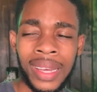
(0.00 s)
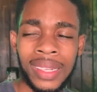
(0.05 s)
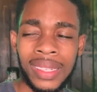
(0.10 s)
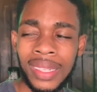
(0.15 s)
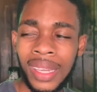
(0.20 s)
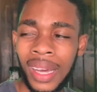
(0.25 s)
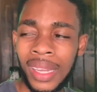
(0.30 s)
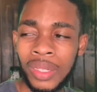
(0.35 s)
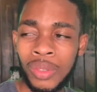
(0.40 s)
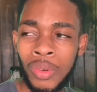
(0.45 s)

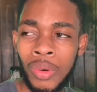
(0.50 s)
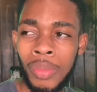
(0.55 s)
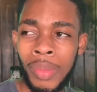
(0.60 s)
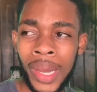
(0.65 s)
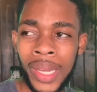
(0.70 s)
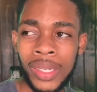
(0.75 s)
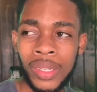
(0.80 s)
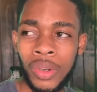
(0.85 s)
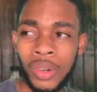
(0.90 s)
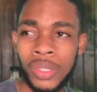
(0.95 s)
i don't
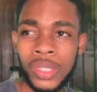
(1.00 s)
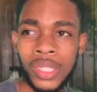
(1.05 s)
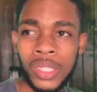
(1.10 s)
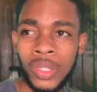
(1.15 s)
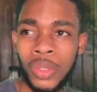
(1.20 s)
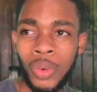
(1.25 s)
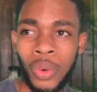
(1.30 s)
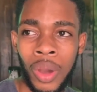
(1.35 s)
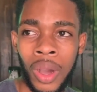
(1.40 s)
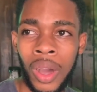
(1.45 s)
mind cutting
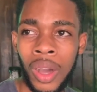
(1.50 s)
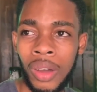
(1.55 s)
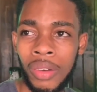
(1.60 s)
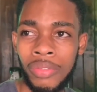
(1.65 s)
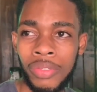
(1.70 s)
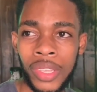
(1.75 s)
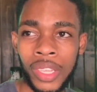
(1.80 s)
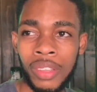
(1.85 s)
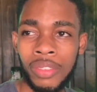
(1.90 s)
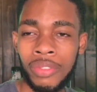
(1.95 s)
you off
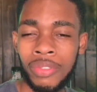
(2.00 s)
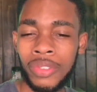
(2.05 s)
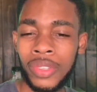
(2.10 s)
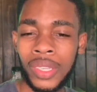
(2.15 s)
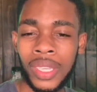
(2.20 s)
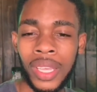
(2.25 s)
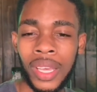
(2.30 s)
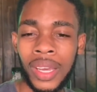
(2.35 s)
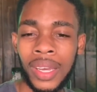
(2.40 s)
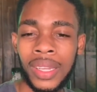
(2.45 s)
if you
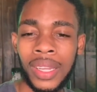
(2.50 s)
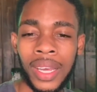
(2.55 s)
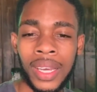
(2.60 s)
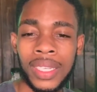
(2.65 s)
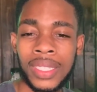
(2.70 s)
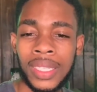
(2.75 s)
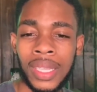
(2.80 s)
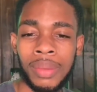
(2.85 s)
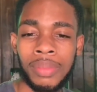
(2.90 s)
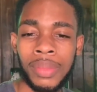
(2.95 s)
can't
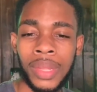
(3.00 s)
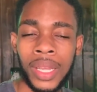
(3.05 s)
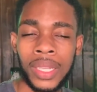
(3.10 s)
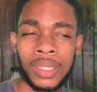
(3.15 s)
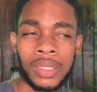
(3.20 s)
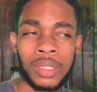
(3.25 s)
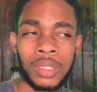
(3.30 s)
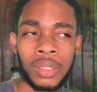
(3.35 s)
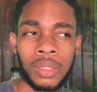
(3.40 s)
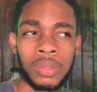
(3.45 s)
accept that
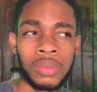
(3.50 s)
so